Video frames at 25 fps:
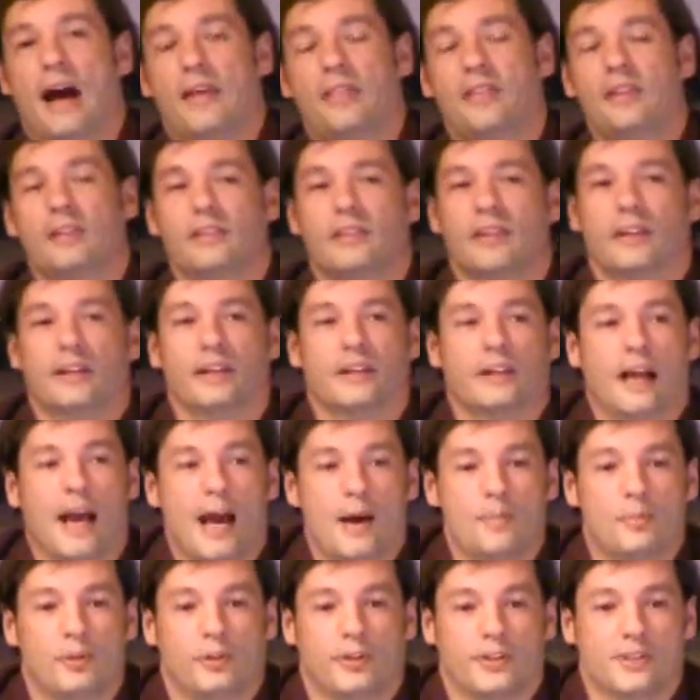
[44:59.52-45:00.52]
I think that
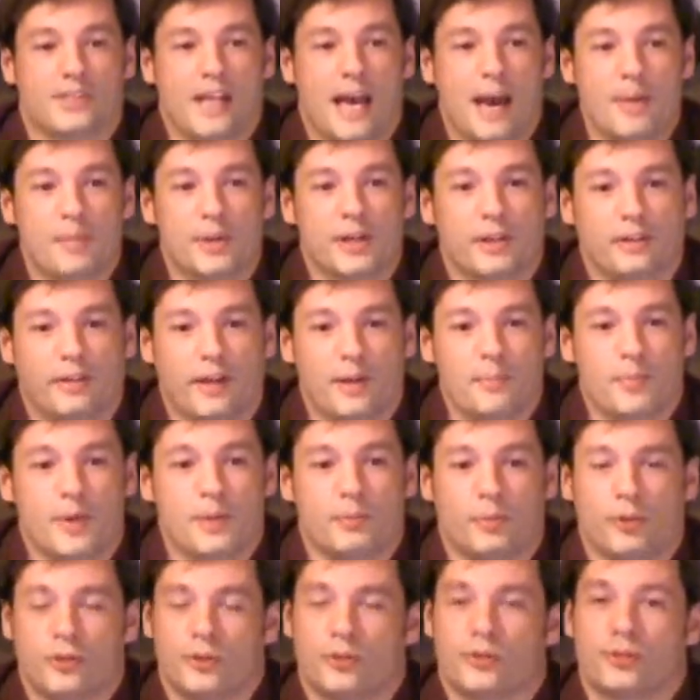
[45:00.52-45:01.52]
Apple is happy to let
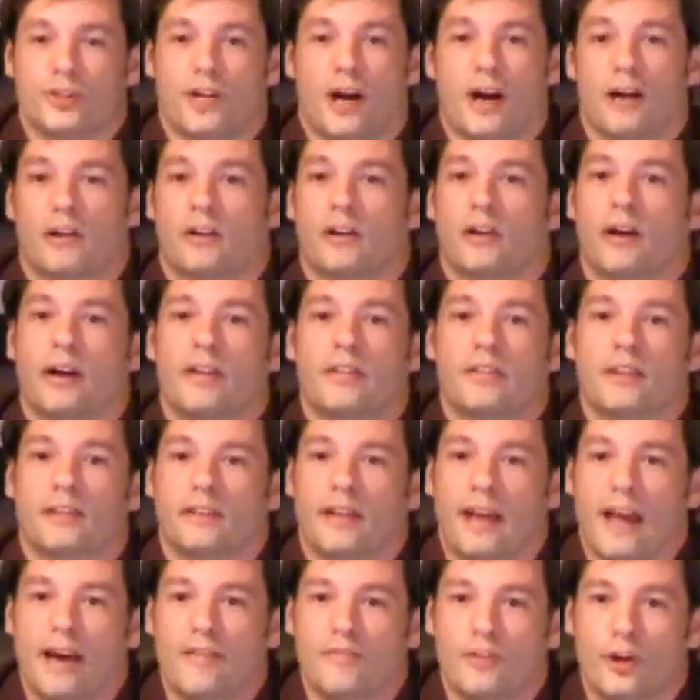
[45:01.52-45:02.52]
people use Docker. I
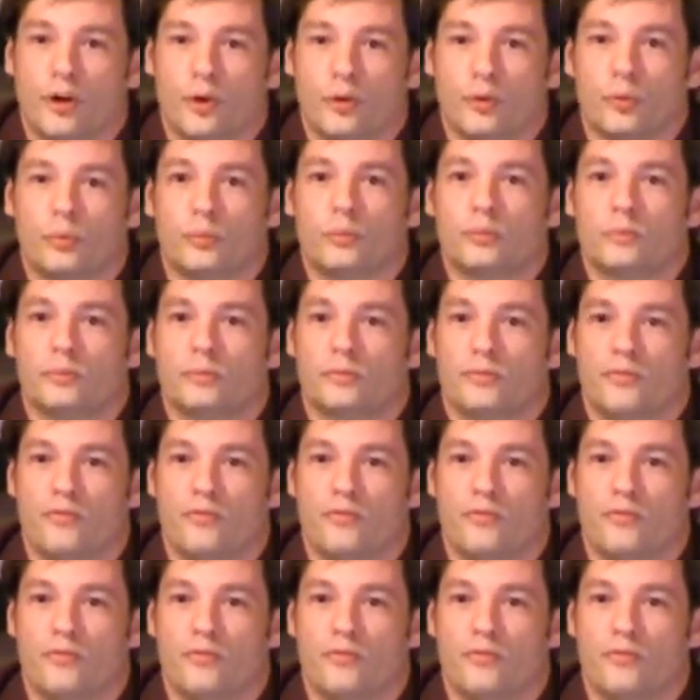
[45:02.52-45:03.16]
think they have no